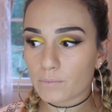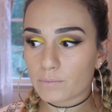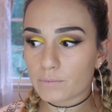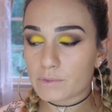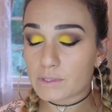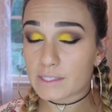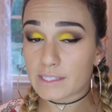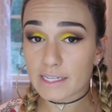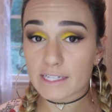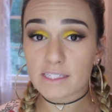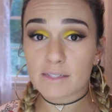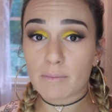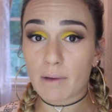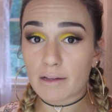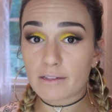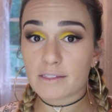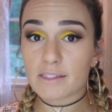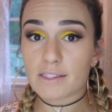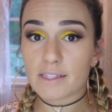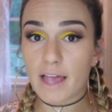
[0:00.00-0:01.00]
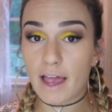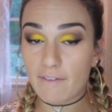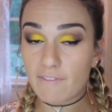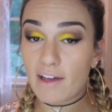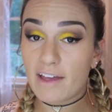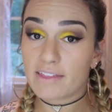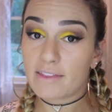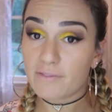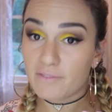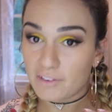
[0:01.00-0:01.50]
6 months. I've
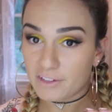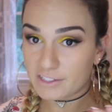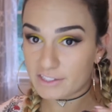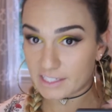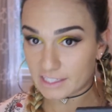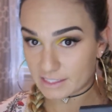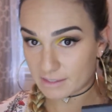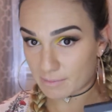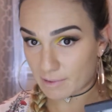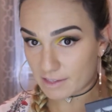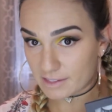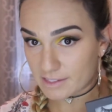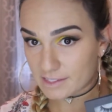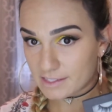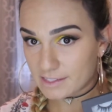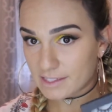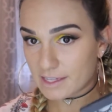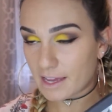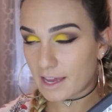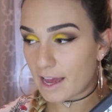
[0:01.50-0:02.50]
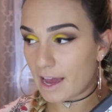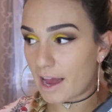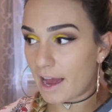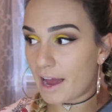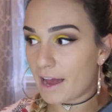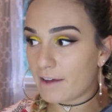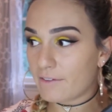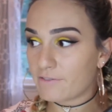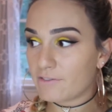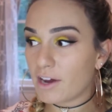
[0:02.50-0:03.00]
had them for 6 months.
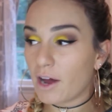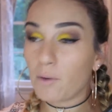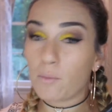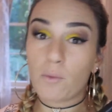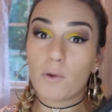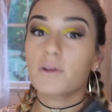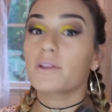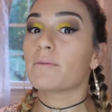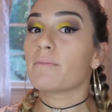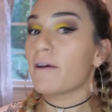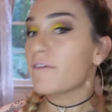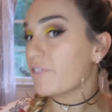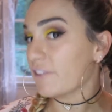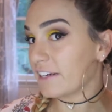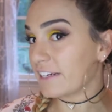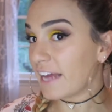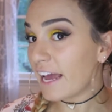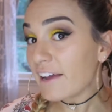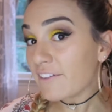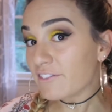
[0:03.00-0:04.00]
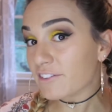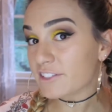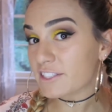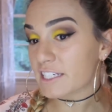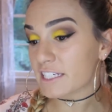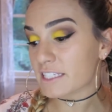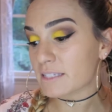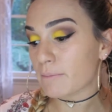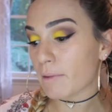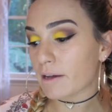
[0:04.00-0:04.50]
I have not worn them every day for
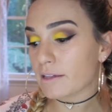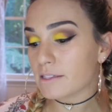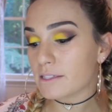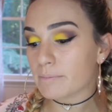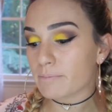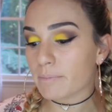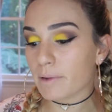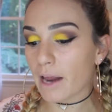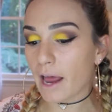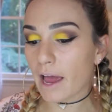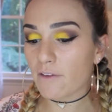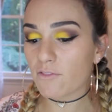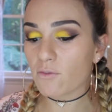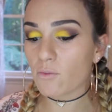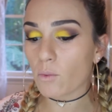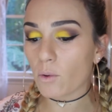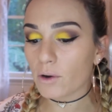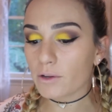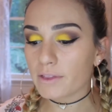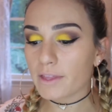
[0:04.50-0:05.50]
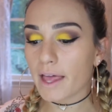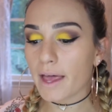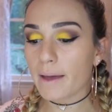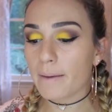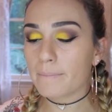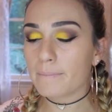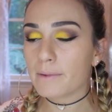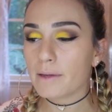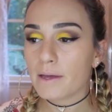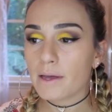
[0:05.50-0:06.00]
6 months, but I've worn
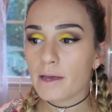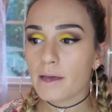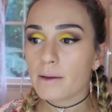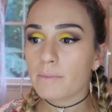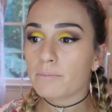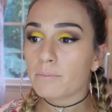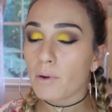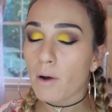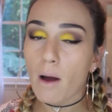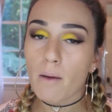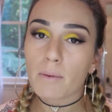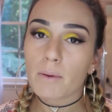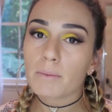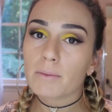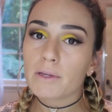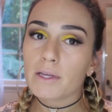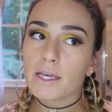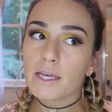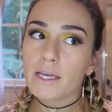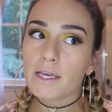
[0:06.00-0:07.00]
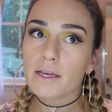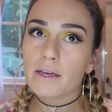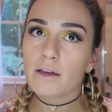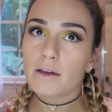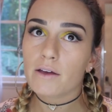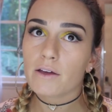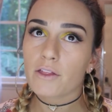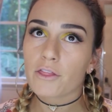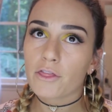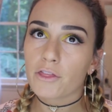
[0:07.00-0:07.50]
them probably
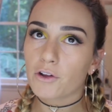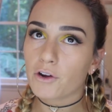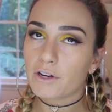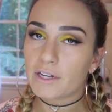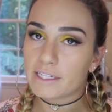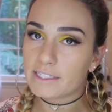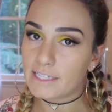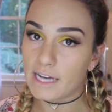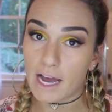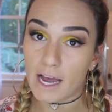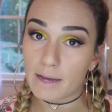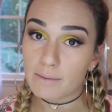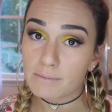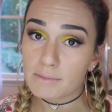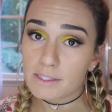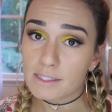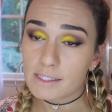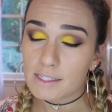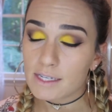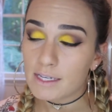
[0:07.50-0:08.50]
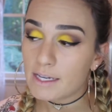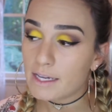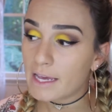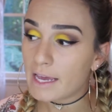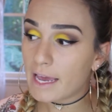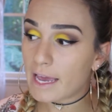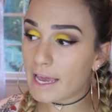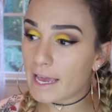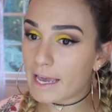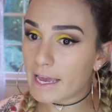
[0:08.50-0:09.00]
30 times,
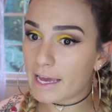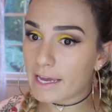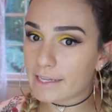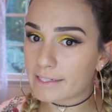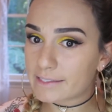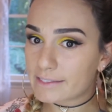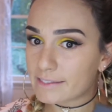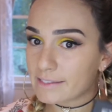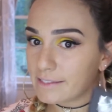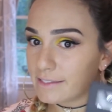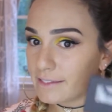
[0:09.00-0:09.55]
and